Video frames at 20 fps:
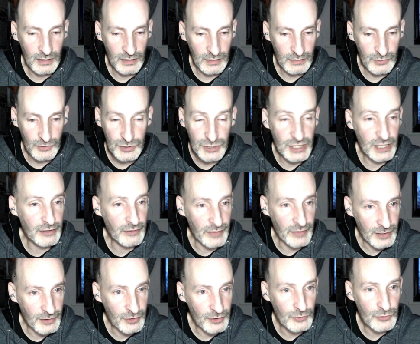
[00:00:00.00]

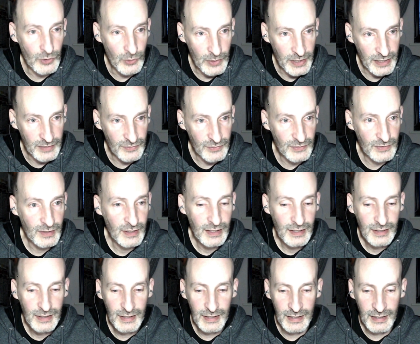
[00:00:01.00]
generate new tokens.
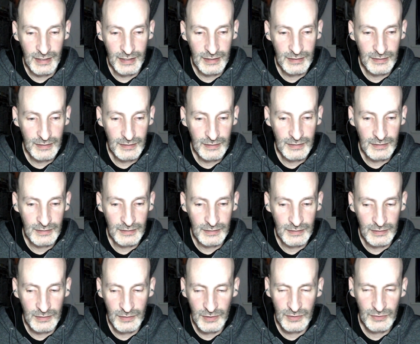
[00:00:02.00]
And
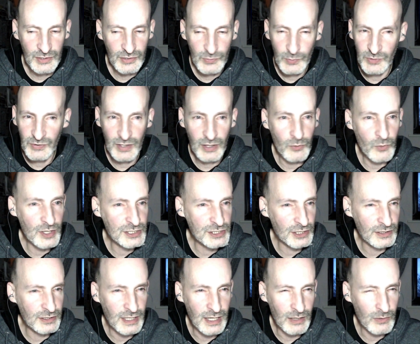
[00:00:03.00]
this was a
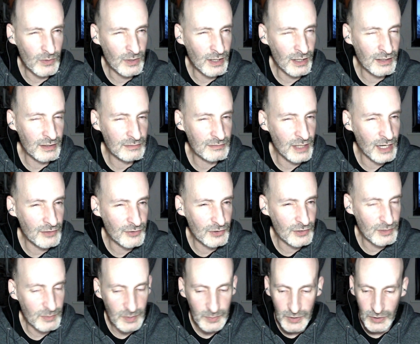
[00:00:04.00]
question that I don't
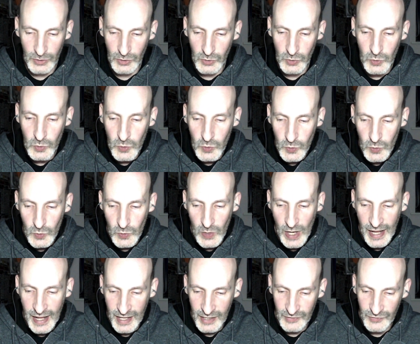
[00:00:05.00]
remember who
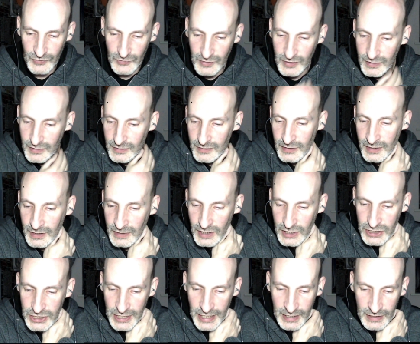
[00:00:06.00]
asked in the
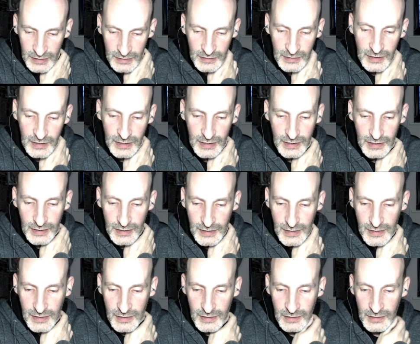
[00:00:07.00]
channel,
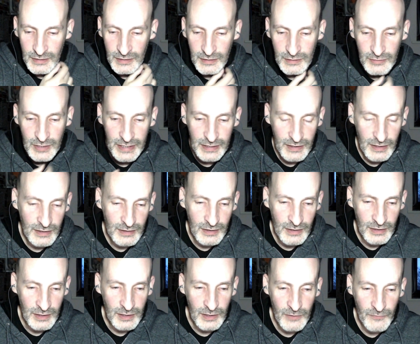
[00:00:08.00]
right?
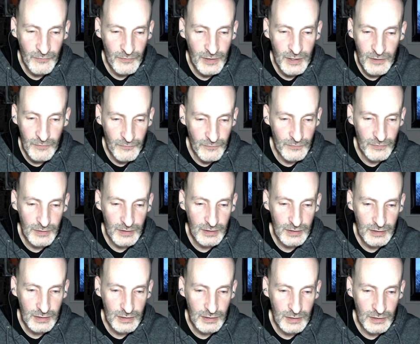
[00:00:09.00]

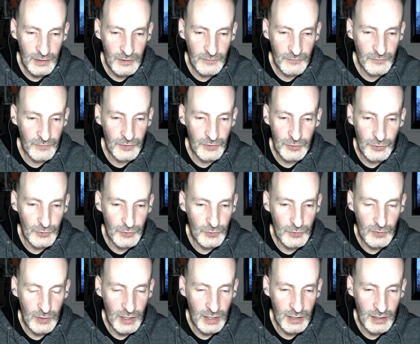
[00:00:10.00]
If
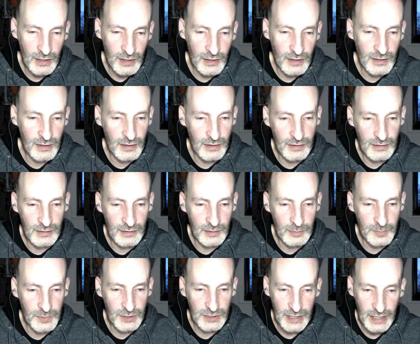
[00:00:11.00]
you are
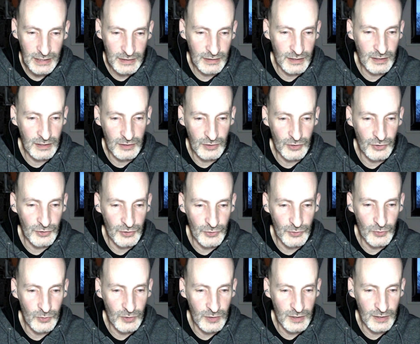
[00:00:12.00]
protecting
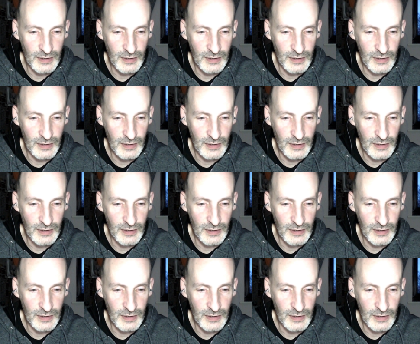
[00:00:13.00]
your